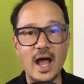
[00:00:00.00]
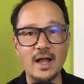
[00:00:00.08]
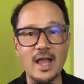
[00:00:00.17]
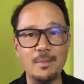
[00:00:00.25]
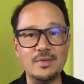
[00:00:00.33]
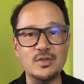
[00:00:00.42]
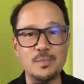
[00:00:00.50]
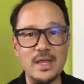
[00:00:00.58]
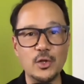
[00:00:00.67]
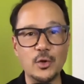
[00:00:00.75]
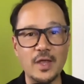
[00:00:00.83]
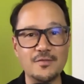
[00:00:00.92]
coming to me
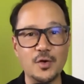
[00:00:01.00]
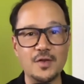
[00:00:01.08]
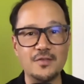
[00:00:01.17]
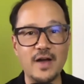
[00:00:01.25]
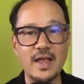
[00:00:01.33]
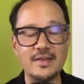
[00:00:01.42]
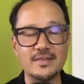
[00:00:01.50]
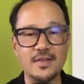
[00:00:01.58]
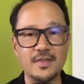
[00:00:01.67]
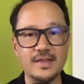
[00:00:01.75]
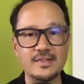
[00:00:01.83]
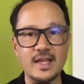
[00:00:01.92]
looking for advice and
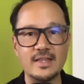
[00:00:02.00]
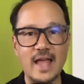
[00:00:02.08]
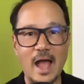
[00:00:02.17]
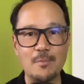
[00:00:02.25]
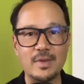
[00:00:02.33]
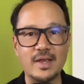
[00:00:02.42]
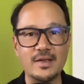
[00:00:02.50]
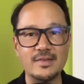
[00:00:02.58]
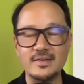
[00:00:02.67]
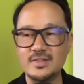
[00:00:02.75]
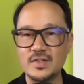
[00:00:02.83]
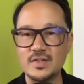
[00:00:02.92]
things like that, because
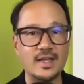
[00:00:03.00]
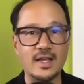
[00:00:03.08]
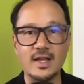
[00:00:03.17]
it's just